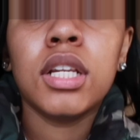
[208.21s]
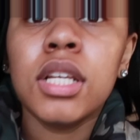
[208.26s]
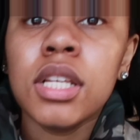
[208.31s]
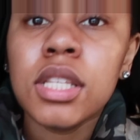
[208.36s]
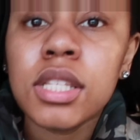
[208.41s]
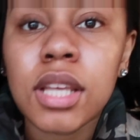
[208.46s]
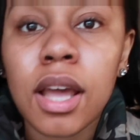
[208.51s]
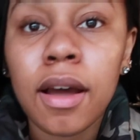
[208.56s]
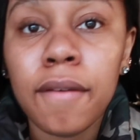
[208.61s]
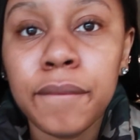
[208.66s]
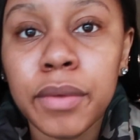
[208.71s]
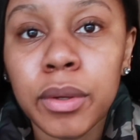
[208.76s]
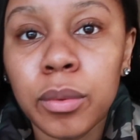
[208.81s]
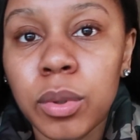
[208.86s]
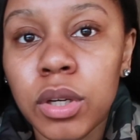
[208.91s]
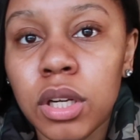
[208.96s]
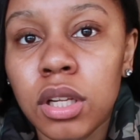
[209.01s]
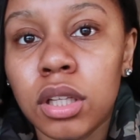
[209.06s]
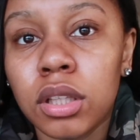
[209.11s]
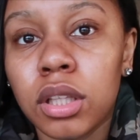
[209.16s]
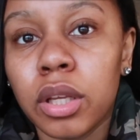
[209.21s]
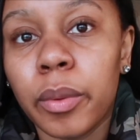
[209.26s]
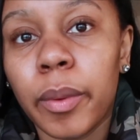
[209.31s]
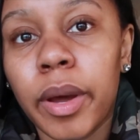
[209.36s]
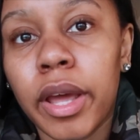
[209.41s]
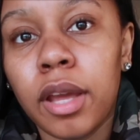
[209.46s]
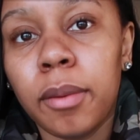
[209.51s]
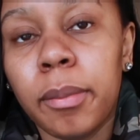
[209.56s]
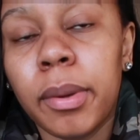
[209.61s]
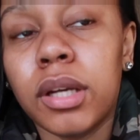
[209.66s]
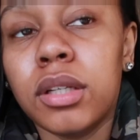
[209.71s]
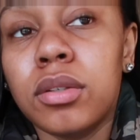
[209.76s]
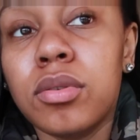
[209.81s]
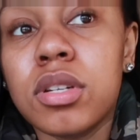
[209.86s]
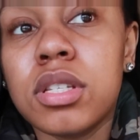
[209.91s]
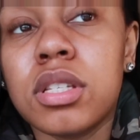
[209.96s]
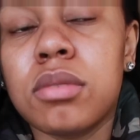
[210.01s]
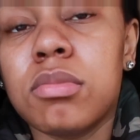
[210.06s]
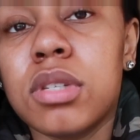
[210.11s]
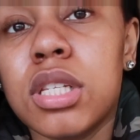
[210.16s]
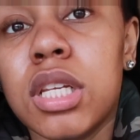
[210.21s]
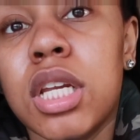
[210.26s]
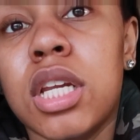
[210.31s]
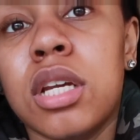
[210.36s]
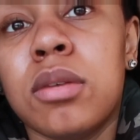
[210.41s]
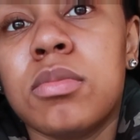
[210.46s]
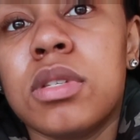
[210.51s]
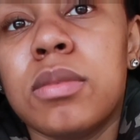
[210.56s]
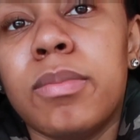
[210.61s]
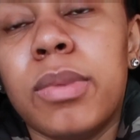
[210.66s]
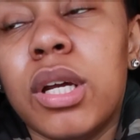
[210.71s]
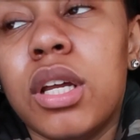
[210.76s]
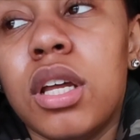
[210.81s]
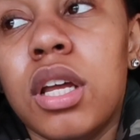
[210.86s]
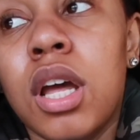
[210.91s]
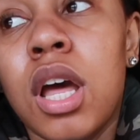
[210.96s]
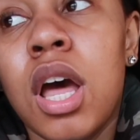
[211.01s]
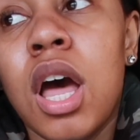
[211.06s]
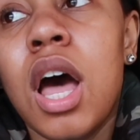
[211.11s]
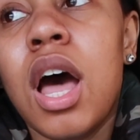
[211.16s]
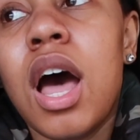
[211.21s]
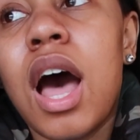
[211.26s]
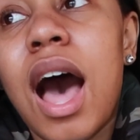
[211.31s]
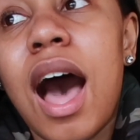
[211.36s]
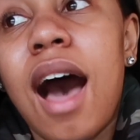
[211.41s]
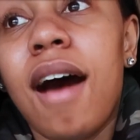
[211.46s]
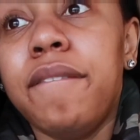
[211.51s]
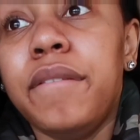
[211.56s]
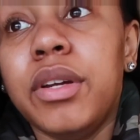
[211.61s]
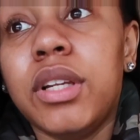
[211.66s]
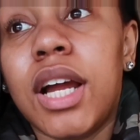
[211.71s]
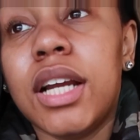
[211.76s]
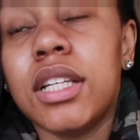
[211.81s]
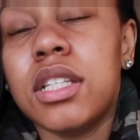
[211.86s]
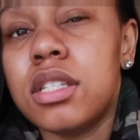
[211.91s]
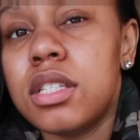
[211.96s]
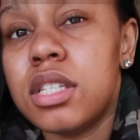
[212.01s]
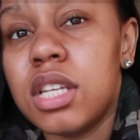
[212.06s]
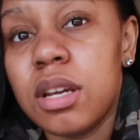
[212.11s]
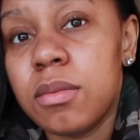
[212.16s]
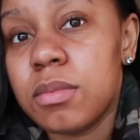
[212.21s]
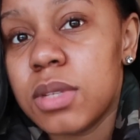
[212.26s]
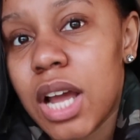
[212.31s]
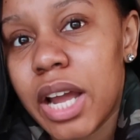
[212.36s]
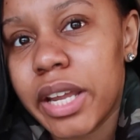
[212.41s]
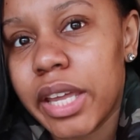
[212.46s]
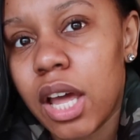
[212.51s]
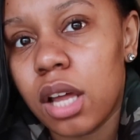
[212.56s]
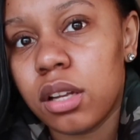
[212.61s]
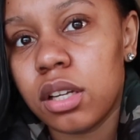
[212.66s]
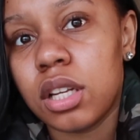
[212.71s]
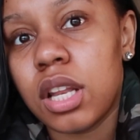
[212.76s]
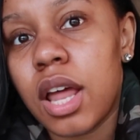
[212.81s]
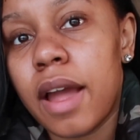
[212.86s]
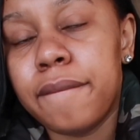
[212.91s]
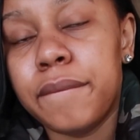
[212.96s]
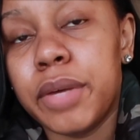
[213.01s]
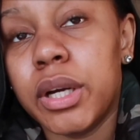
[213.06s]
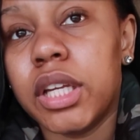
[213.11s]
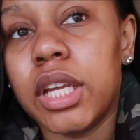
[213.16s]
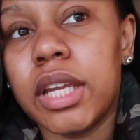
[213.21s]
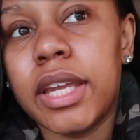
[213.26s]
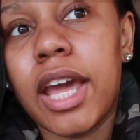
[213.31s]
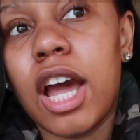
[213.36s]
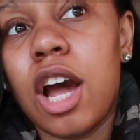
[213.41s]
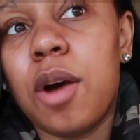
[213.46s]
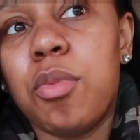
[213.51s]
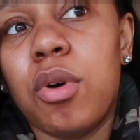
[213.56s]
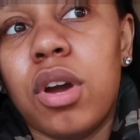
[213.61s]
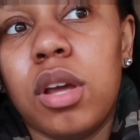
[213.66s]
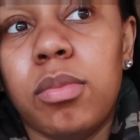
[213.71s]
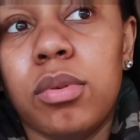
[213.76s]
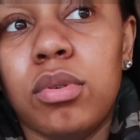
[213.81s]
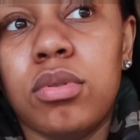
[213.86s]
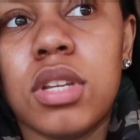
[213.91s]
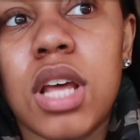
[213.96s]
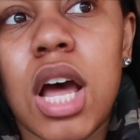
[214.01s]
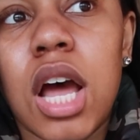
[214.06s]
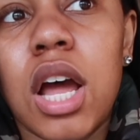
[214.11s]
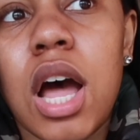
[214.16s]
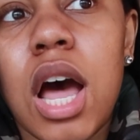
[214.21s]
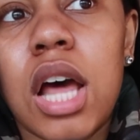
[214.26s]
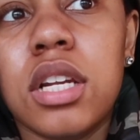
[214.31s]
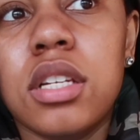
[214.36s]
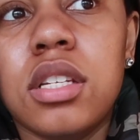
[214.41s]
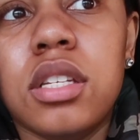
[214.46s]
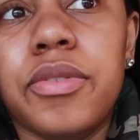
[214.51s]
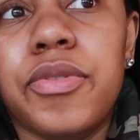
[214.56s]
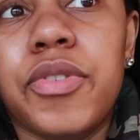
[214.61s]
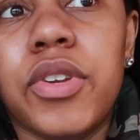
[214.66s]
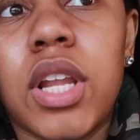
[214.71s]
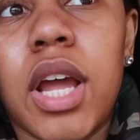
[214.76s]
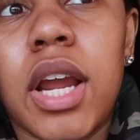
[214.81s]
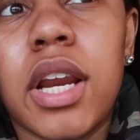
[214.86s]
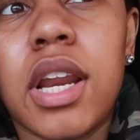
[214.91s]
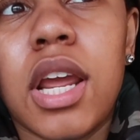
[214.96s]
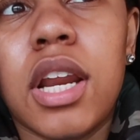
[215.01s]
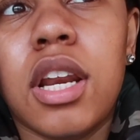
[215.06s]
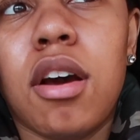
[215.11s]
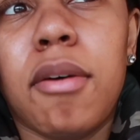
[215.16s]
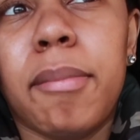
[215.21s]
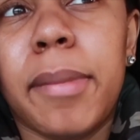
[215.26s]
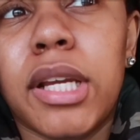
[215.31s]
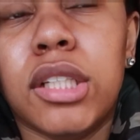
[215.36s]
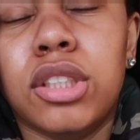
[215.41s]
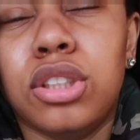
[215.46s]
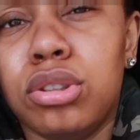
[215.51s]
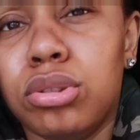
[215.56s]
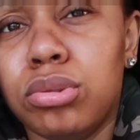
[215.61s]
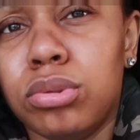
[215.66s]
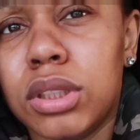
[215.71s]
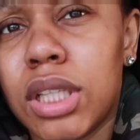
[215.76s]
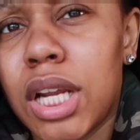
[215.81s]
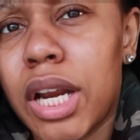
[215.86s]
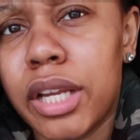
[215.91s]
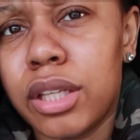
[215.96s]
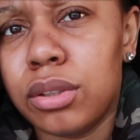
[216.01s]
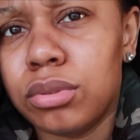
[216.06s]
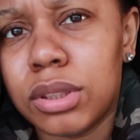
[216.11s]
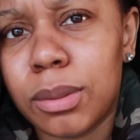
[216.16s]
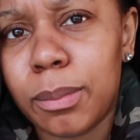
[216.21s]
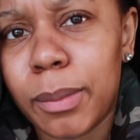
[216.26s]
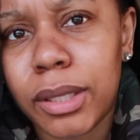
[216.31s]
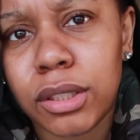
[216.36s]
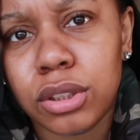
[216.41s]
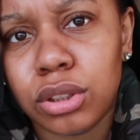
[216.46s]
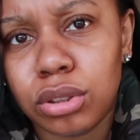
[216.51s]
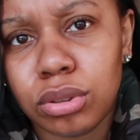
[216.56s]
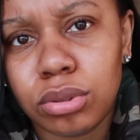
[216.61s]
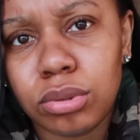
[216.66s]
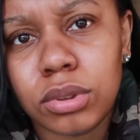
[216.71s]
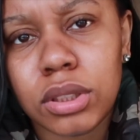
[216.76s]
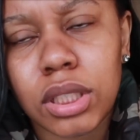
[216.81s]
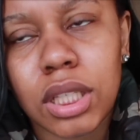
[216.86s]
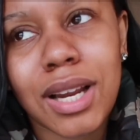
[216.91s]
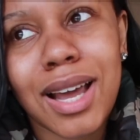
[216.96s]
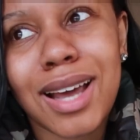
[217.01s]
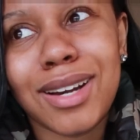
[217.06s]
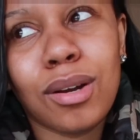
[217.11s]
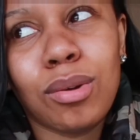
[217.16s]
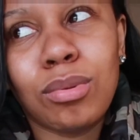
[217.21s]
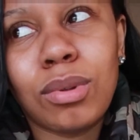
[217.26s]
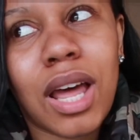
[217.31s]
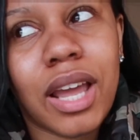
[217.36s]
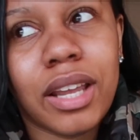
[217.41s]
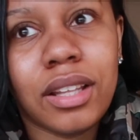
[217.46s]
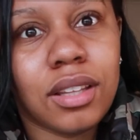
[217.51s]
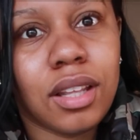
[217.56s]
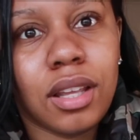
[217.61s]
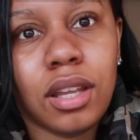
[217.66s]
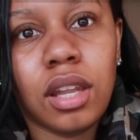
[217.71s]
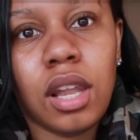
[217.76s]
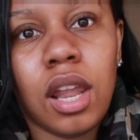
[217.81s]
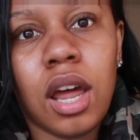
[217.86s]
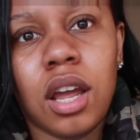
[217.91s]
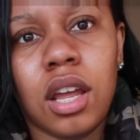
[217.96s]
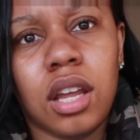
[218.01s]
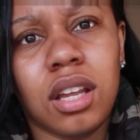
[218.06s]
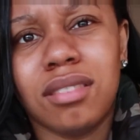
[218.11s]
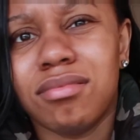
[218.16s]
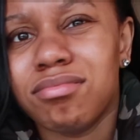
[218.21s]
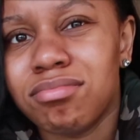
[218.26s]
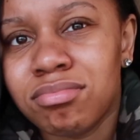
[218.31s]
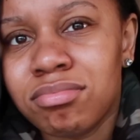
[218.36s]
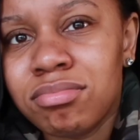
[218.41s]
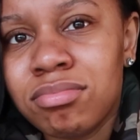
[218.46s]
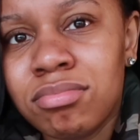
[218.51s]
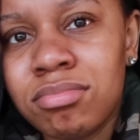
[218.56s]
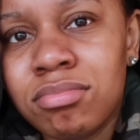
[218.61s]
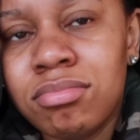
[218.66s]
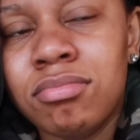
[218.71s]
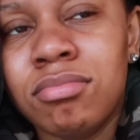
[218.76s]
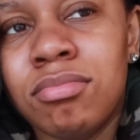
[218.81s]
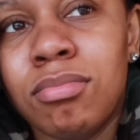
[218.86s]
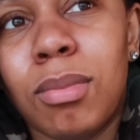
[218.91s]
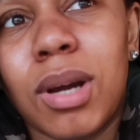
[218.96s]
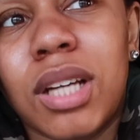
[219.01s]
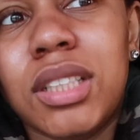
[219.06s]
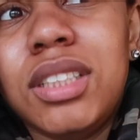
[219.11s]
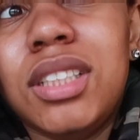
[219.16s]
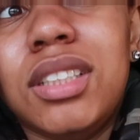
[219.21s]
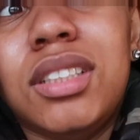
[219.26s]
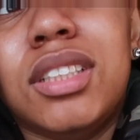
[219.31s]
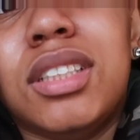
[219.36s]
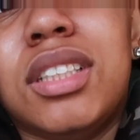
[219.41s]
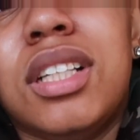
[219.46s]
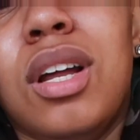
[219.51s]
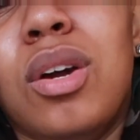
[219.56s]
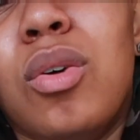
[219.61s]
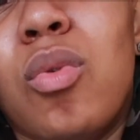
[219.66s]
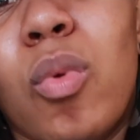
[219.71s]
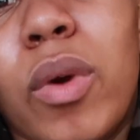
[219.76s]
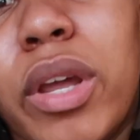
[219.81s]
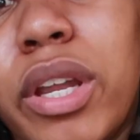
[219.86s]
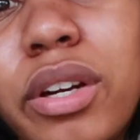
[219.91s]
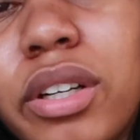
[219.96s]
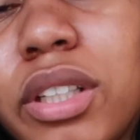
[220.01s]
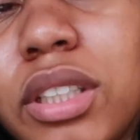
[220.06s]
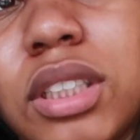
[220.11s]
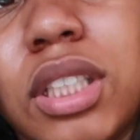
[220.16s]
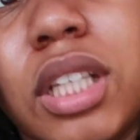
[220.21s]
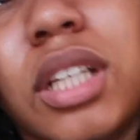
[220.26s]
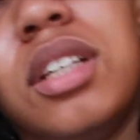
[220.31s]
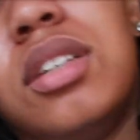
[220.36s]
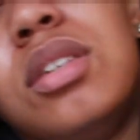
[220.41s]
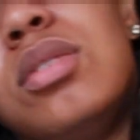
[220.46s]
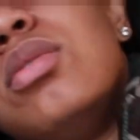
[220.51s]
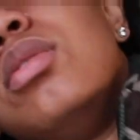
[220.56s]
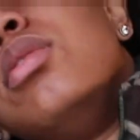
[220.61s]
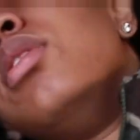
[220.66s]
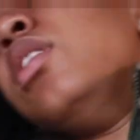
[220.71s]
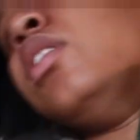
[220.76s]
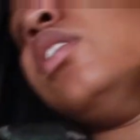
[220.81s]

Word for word: This outfit would have looked way better with some Tims, but I feel like the Tims I got look like fucking cowboy boots. I honestly feel like they don't make shoes how they used to make shoes, and I don't like that. Like, my shit just look weird as hell.